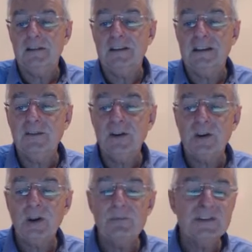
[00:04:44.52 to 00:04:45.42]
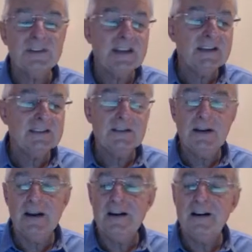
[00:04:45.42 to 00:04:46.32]
give it a couple of days.
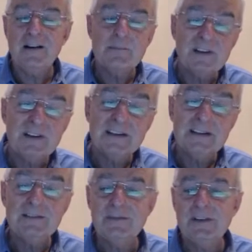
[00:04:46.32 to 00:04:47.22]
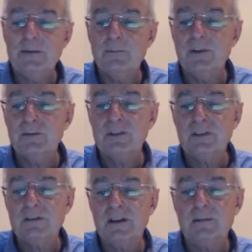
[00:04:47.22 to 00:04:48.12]
I believe it will
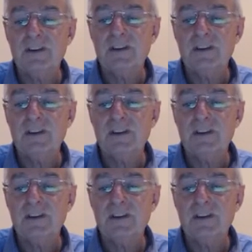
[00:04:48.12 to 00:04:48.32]
be